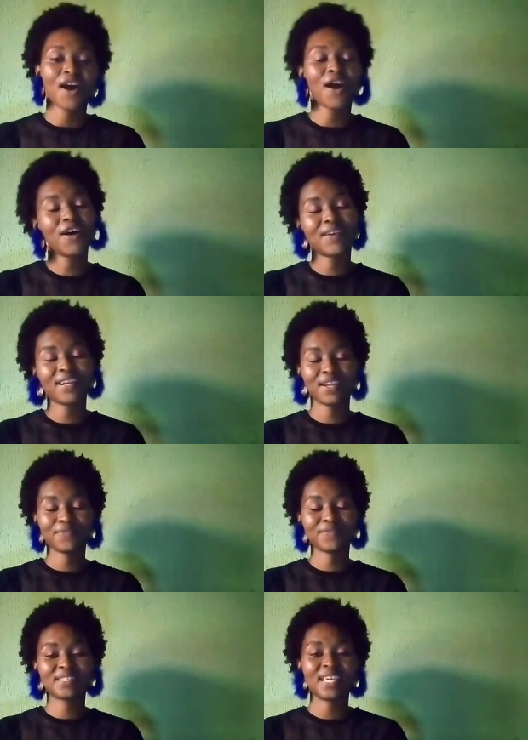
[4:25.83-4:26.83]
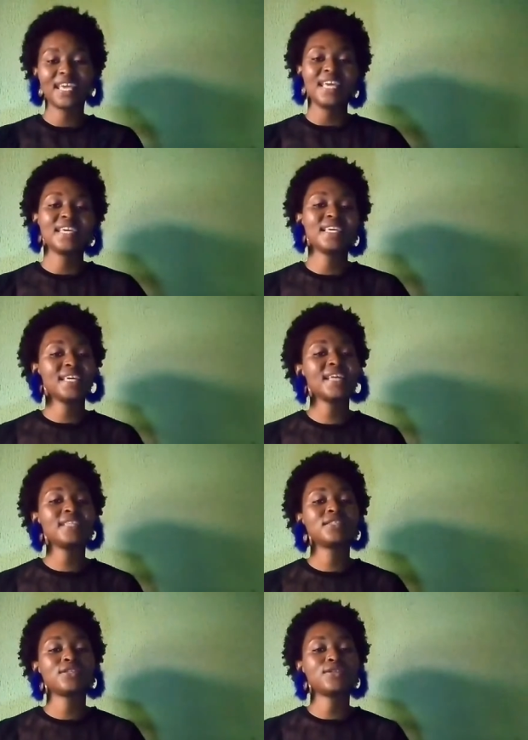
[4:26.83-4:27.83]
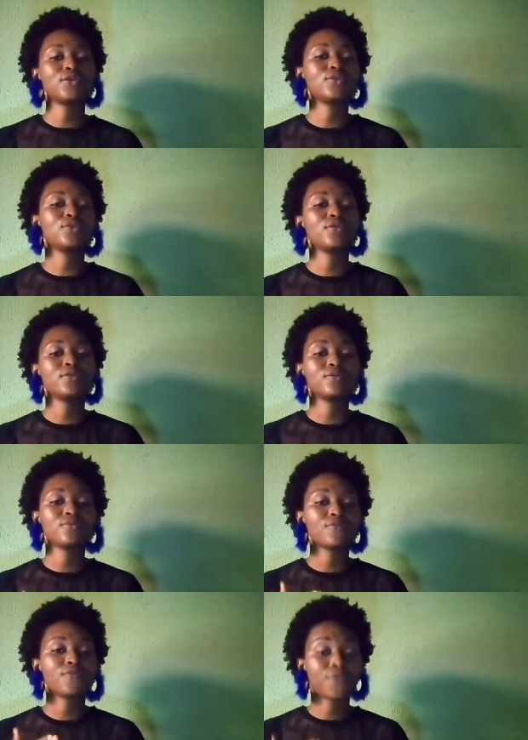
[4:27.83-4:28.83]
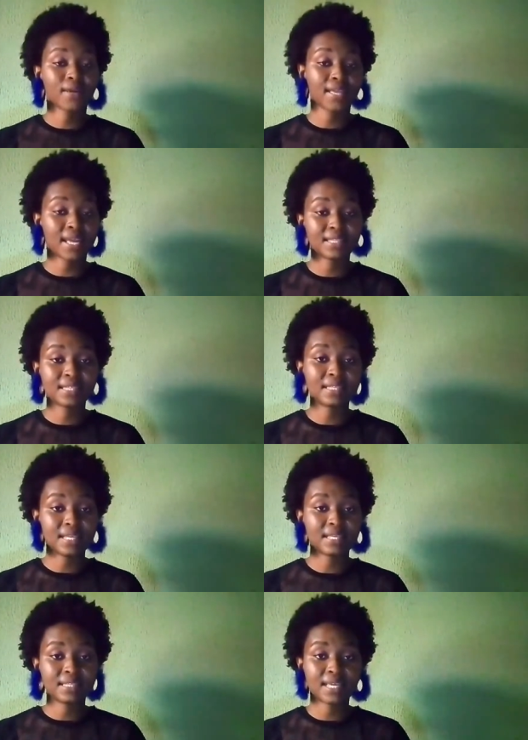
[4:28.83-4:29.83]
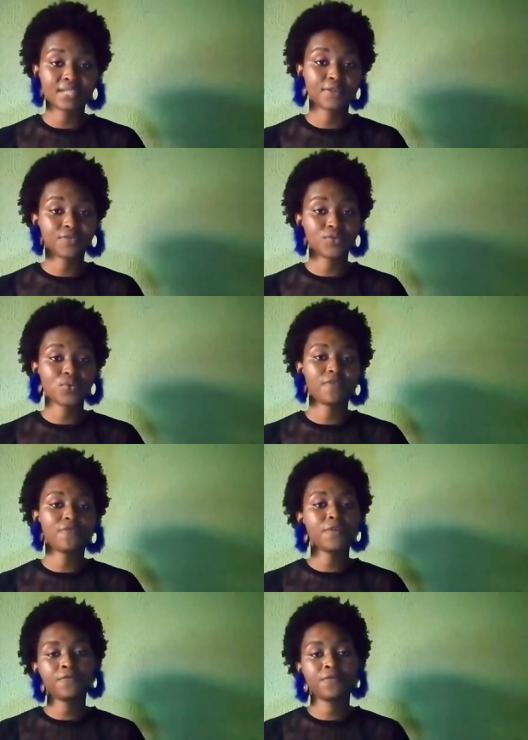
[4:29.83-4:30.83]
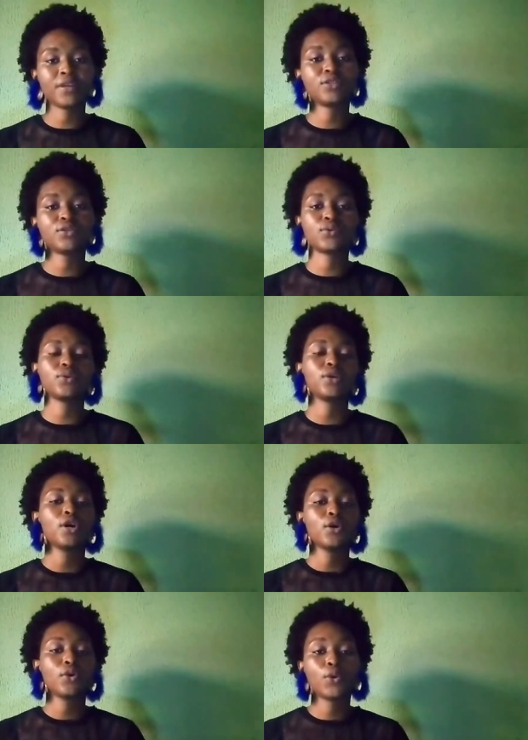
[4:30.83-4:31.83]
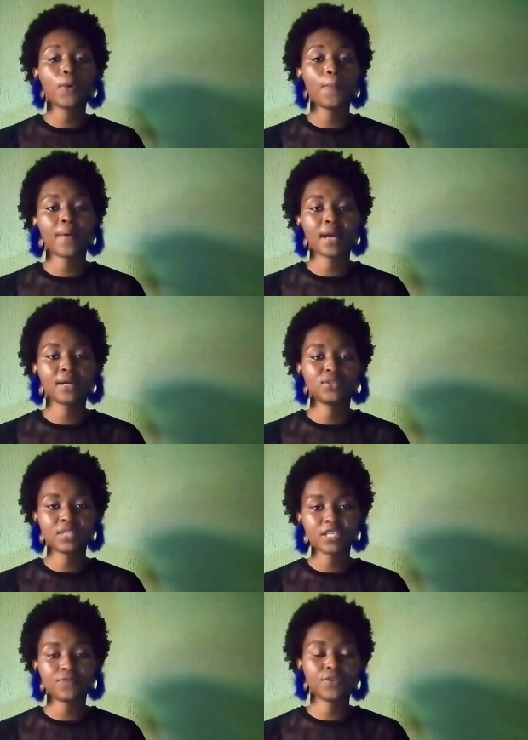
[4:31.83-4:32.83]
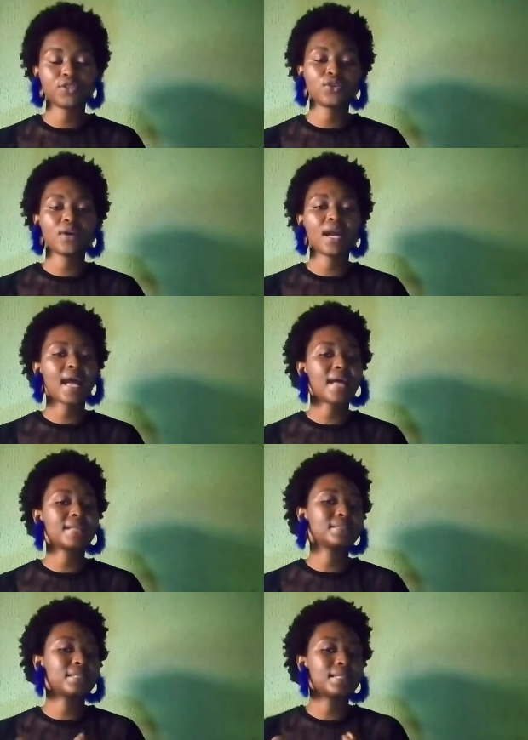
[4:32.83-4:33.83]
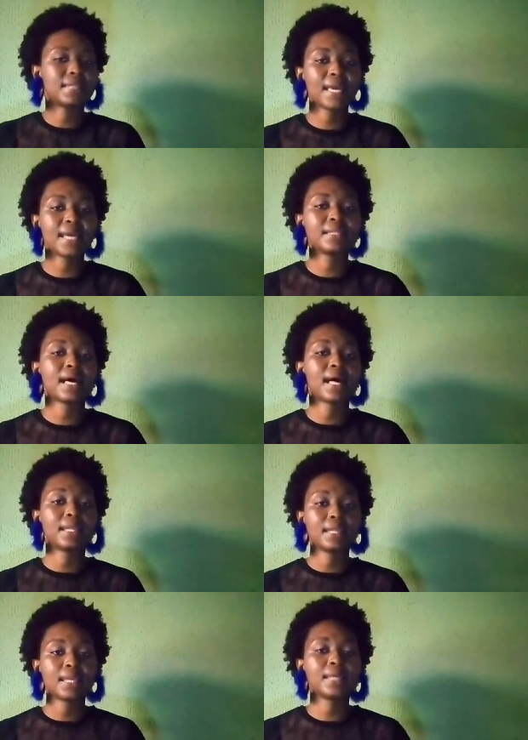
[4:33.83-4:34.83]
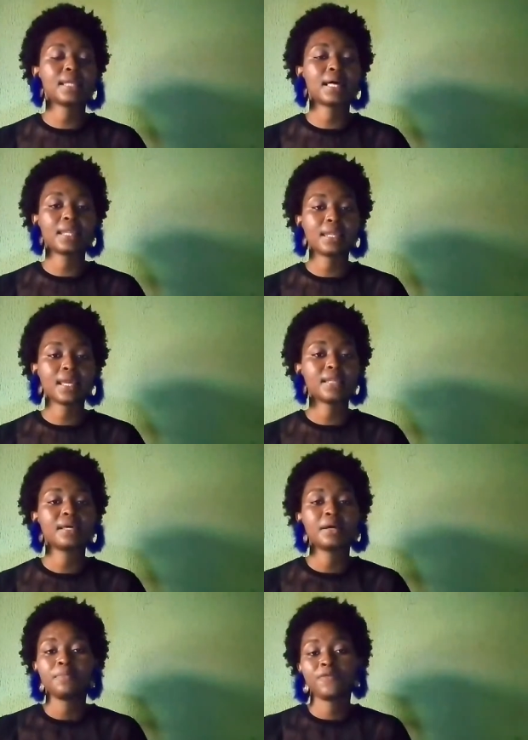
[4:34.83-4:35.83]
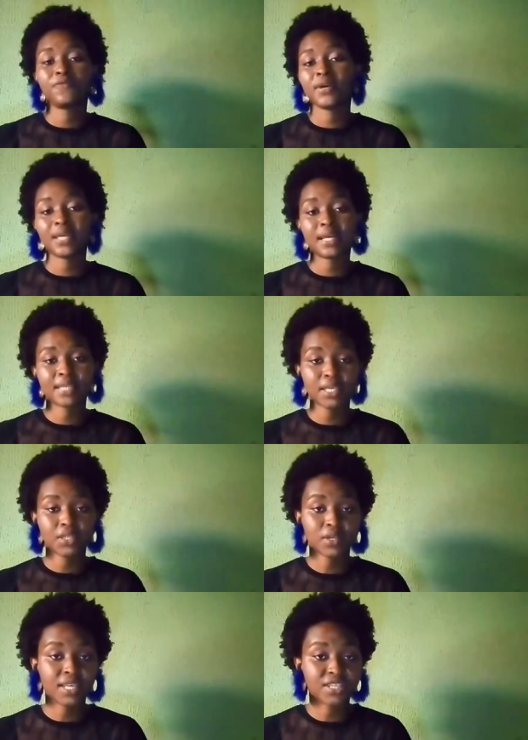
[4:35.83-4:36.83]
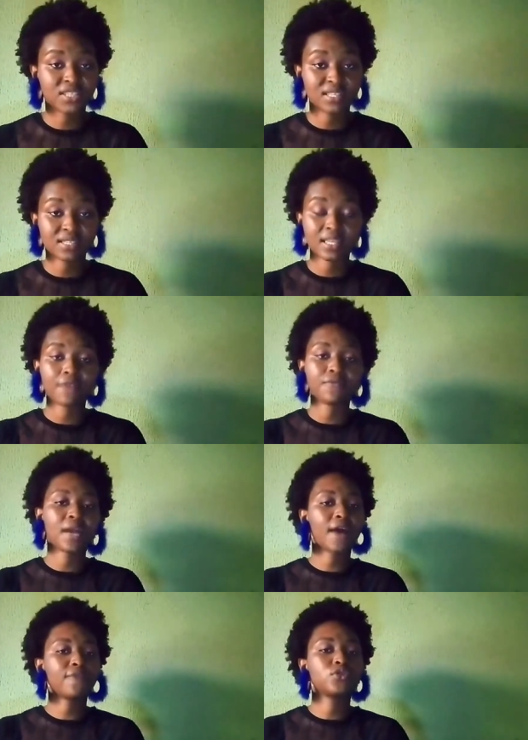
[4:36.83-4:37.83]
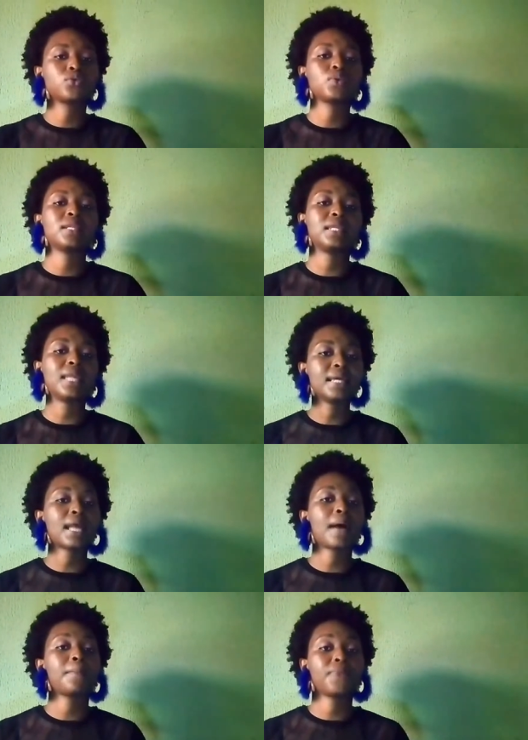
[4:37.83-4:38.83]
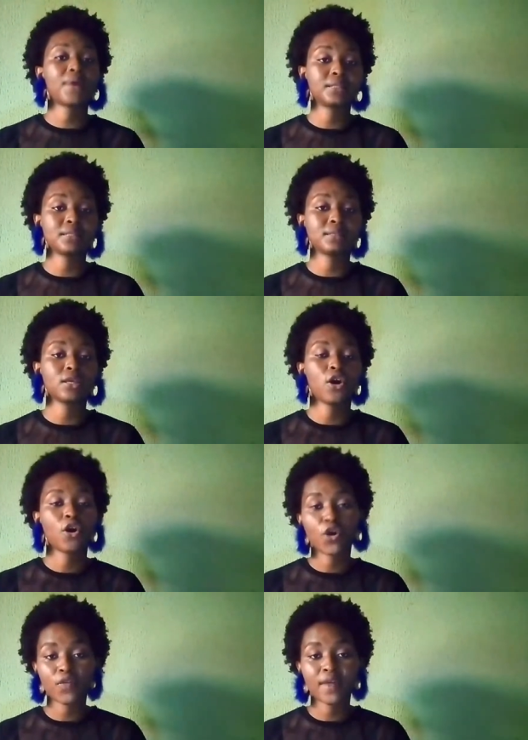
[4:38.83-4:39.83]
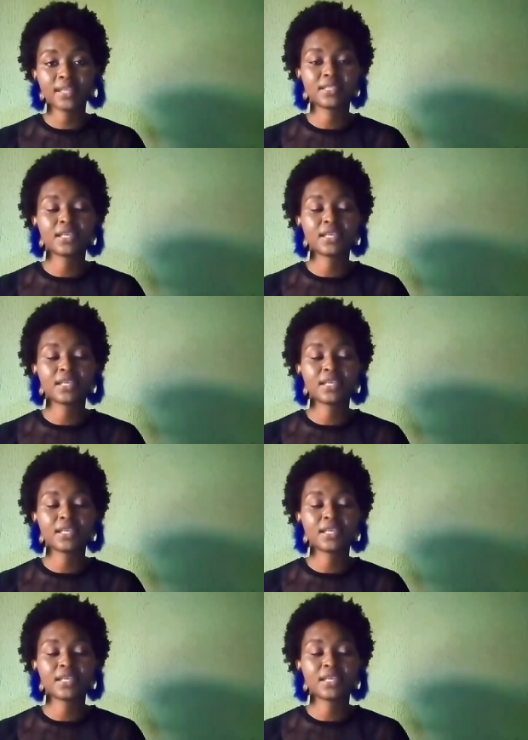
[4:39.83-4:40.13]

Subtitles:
All right, loves. In case you forget these days of the week, feel free to go back to this video and learn and learn and learn. Before you get any knowledge in this life, you have to learn and practice. All right?